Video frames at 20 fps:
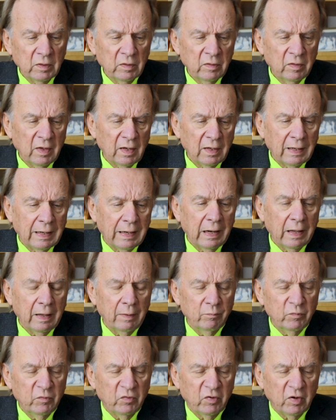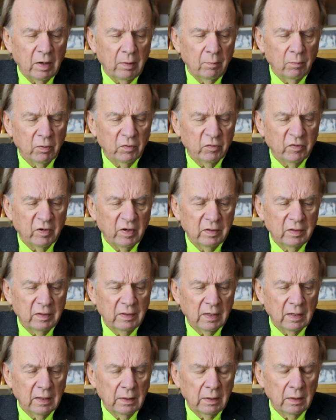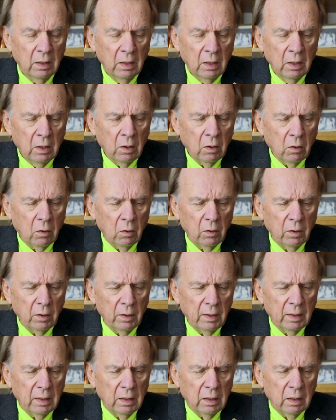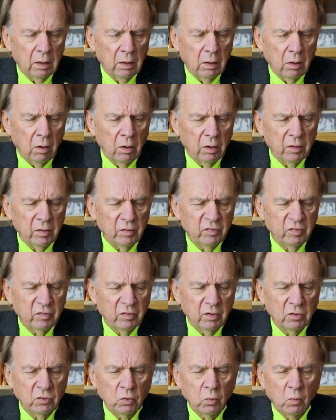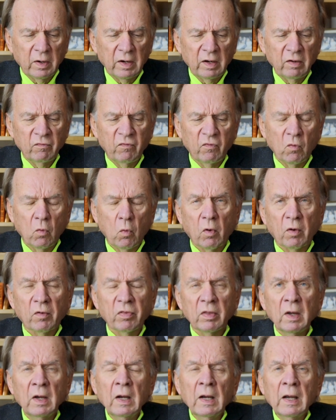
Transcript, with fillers: that Clem Chambers had done on uh, August the 24th.